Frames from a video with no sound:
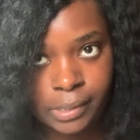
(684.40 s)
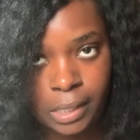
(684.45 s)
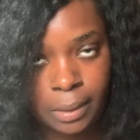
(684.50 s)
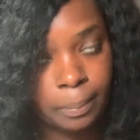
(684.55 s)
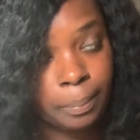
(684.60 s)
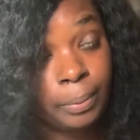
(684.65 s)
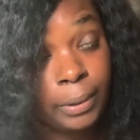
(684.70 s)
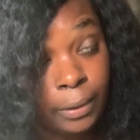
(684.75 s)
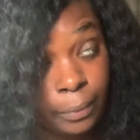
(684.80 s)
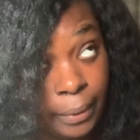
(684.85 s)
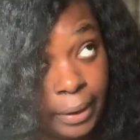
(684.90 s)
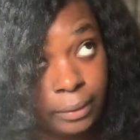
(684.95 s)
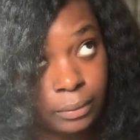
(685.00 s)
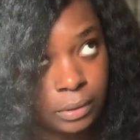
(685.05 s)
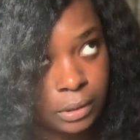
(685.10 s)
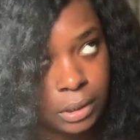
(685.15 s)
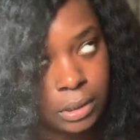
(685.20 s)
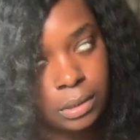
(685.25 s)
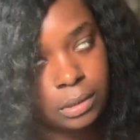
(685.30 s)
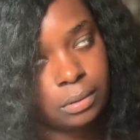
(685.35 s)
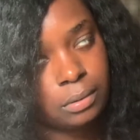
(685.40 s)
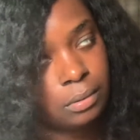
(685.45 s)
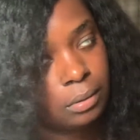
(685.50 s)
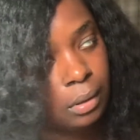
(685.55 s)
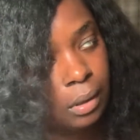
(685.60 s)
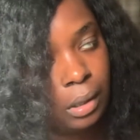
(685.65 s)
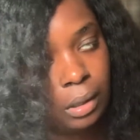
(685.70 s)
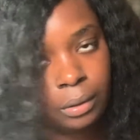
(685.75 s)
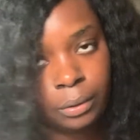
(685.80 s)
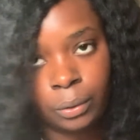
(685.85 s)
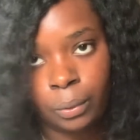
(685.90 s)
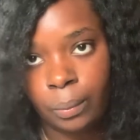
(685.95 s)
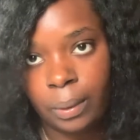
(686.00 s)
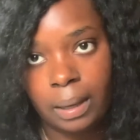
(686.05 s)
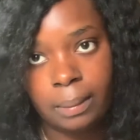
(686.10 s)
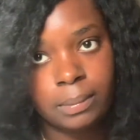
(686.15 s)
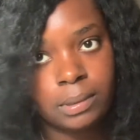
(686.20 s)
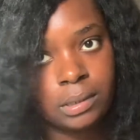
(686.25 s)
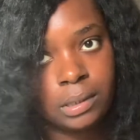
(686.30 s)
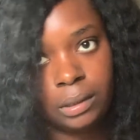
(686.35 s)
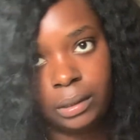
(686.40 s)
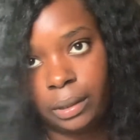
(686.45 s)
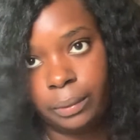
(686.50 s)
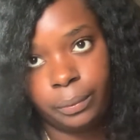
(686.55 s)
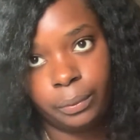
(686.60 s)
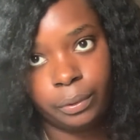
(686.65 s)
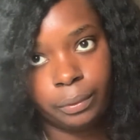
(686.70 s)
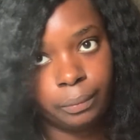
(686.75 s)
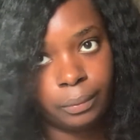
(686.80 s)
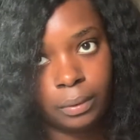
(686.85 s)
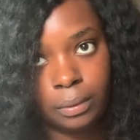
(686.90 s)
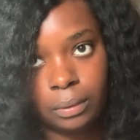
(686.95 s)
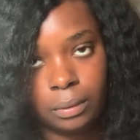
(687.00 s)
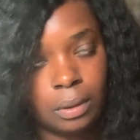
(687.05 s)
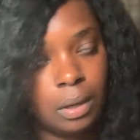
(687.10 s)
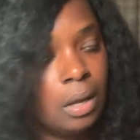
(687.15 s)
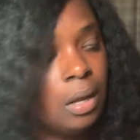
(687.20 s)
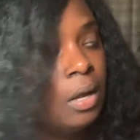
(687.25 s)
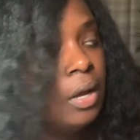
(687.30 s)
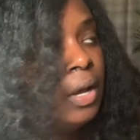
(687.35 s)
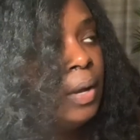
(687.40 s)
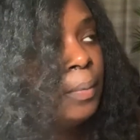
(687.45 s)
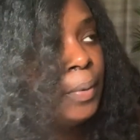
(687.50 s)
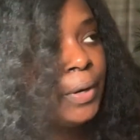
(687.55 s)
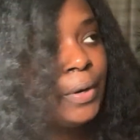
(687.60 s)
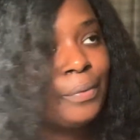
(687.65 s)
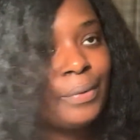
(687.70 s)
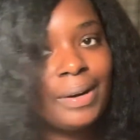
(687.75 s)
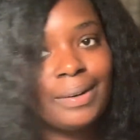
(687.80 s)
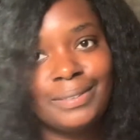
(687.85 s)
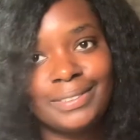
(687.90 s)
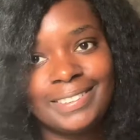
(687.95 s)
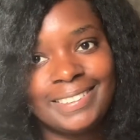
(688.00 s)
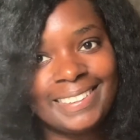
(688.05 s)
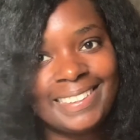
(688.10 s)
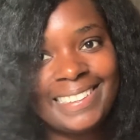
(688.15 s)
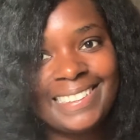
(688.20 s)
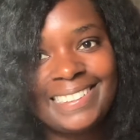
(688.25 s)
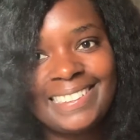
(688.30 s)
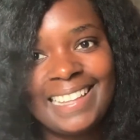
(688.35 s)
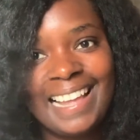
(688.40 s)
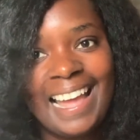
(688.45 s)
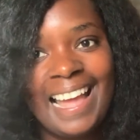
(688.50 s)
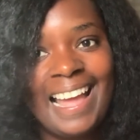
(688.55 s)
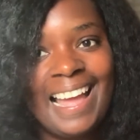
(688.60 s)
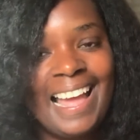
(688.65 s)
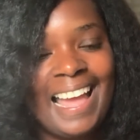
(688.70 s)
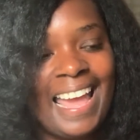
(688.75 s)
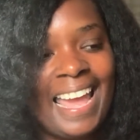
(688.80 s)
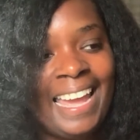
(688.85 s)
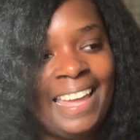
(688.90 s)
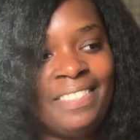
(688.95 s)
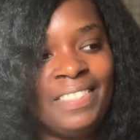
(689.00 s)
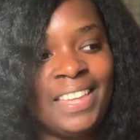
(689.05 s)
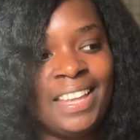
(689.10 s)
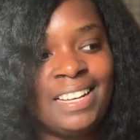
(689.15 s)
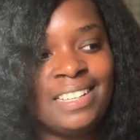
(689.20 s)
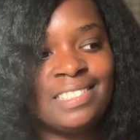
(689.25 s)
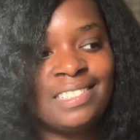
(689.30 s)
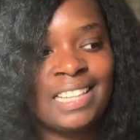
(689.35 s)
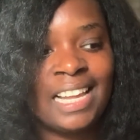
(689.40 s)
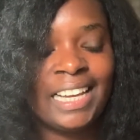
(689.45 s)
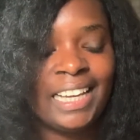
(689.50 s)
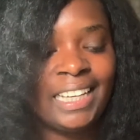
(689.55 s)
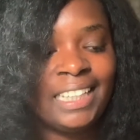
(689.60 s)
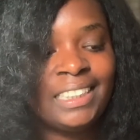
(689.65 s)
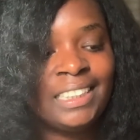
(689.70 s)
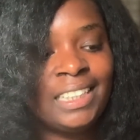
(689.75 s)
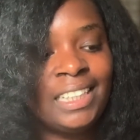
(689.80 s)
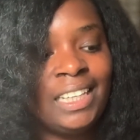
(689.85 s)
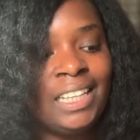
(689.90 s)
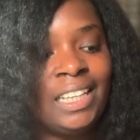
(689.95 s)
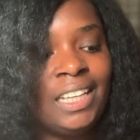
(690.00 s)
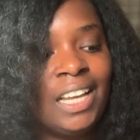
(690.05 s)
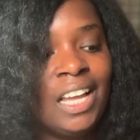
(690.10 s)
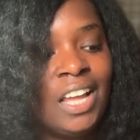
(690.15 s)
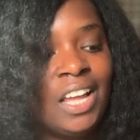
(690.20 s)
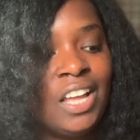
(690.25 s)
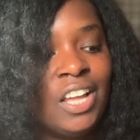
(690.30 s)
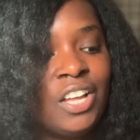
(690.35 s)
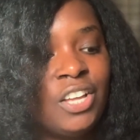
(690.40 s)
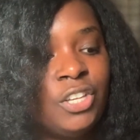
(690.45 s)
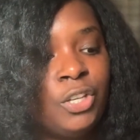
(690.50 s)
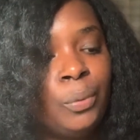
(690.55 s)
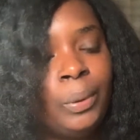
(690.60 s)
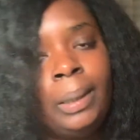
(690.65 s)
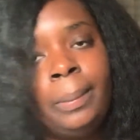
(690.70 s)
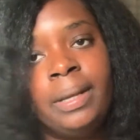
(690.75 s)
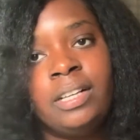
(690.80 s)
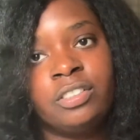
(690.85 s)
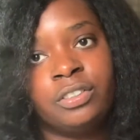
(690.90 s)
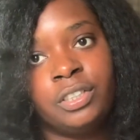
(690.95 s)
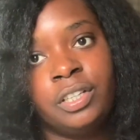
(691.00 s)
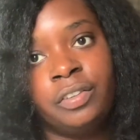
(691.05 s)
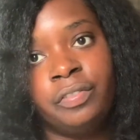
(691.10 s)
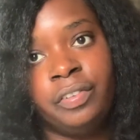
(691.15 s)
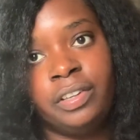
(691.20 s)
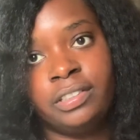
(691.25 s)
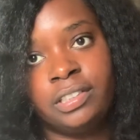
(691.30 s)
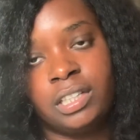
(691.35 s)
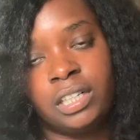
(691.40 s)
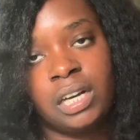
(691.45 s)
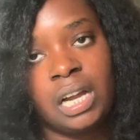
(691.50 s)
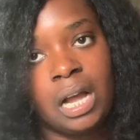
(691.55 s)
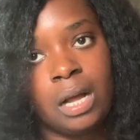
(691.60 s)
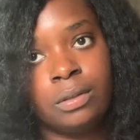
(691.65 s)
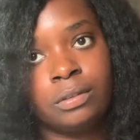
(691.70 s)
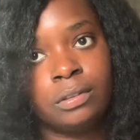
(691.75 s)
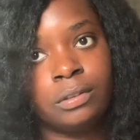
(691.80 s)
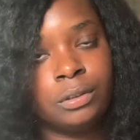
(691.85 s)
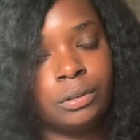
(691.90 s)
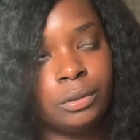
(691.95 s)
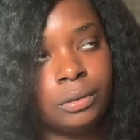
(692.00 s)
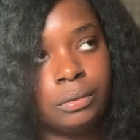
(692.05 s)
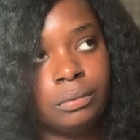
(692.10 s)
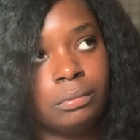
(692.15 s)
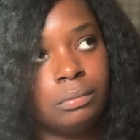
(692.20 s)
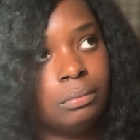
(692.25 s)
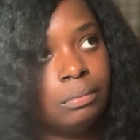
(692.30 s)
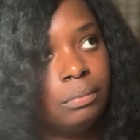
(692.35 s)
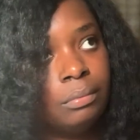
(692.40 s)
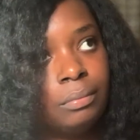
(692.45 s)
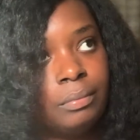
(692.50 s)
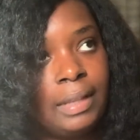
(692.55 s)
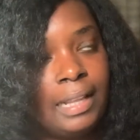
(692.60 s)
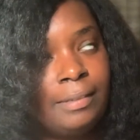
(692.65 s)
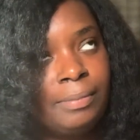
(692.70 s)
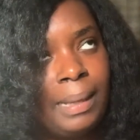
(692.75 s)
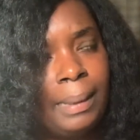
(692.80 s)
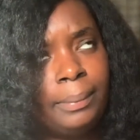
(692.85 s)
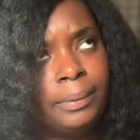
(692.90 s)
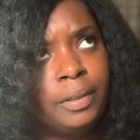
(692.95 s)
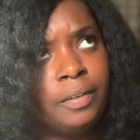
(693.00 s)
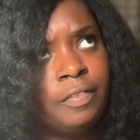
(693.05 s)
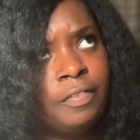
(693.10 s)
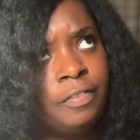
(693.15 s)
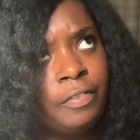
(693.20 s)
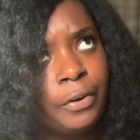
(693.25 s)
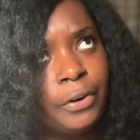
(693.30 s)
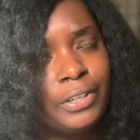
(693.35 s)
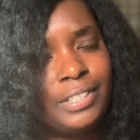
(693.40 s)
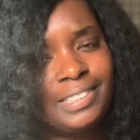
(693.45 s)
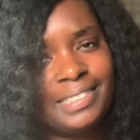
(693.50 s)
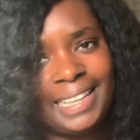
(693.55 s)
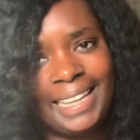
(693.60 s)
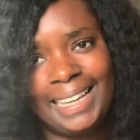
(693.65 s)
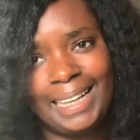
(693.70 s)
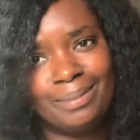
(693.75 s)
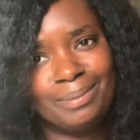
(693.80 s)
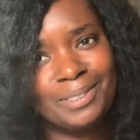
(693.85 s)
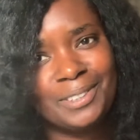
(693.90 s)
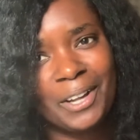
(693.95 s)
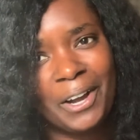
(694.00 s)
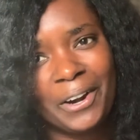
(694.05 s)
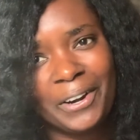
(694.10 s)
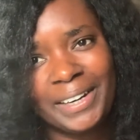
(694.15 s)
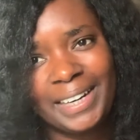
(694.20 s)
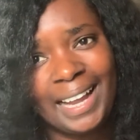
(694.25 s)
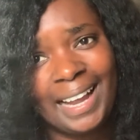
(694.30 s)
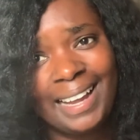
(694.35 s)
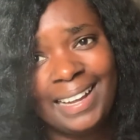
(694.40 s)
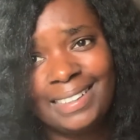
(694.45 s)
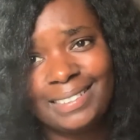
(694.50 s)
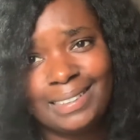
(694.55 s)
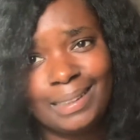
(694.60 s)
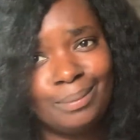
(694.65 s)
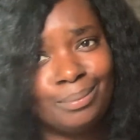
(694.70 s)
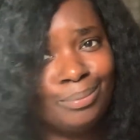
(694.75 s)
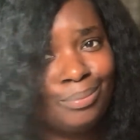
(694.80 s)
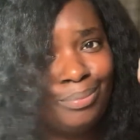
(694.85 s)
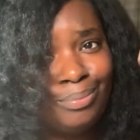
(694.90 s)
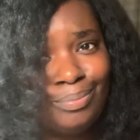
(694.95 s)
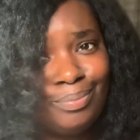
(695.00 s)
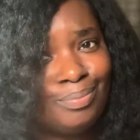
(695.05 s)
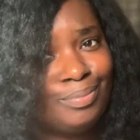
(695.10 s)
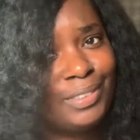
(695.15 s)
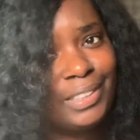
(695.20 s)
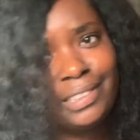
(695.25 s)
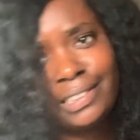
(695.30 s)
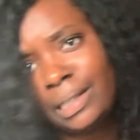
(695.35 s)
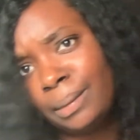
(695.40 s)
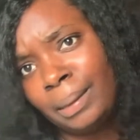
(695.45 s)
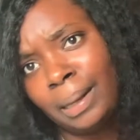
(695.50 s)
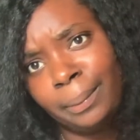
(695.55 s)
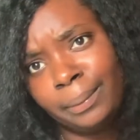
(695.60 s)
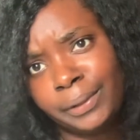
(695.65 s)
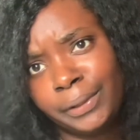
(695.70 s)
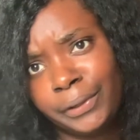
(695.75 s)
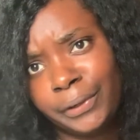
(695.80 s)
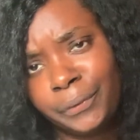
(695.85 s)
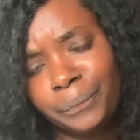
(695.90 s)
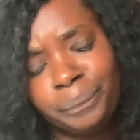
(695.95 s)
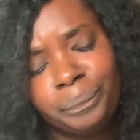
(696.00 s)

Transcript: prerequisites. I don't know why I'd be saying that word wrong. Prerequisites. And then secondly, you want to make sure you visit a counselor. That's probably the first thing. I'm sorry, guys, I'm discombobulated.